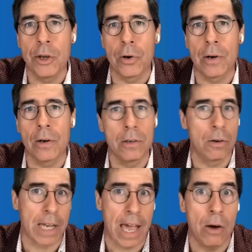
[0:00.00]

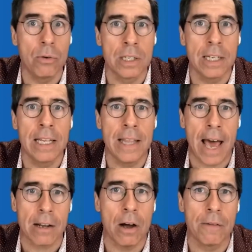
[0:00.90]
your accountant in
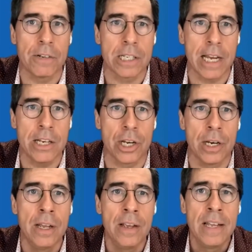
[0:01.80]
that
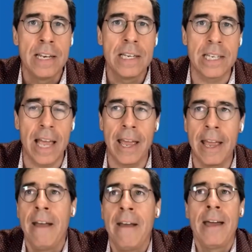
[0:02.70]
conversation, to say,